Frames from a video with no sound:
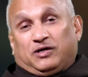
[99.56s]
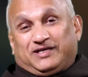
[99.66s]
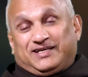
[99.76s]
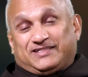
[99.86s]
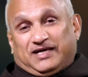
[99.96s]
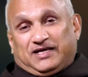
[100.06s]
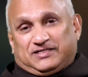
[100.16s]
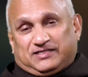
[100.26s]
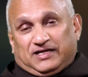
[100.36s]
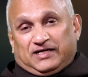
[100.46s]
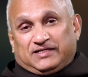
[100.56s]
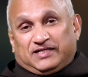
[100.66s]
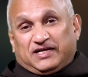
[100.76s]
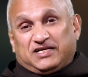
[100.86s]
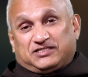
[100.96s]
he says
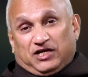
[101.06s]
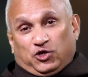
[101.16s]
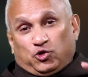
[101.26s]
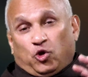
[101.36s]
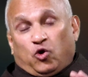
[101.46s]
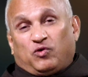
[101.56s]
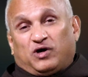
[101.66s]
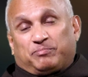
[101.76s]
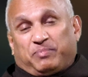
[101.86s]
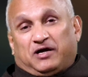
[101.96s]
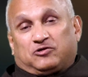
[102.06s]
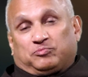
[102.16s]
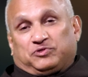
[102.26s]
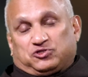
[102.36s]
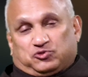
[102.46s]
there is a lower part
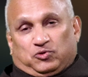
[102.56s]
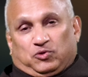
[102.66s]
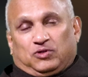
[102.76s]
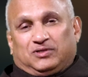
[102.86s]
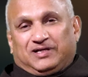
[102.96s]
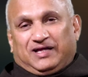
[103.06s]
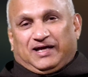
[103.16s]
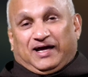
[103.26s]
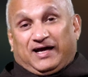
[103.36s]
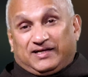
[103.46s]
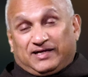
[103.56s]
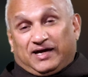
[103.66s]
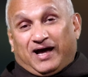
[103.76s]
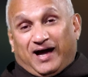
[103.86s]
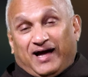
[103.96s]
of the soul and the
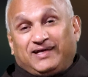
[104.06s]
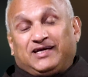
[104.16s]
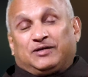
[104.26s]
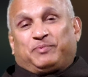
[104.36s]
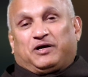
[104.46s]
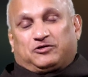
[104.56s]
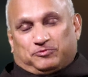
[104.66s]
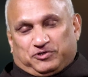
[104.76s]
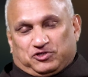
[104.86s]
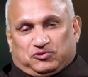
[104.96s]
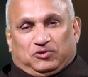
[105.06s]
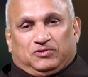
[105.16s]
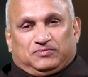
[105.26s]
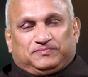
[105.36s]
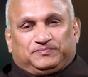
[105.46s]
higher part of the soul.
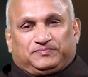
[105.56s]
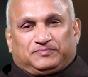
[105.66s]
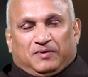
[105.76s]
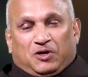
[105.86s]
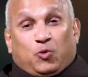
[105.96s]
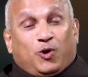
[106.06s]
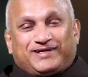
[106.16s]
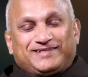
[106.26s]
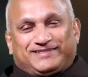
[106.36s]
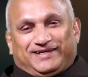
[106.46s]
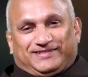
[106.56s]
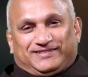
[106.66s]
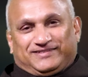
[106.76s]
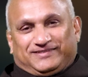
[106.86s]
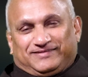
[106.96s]
What is
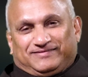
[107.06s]
this?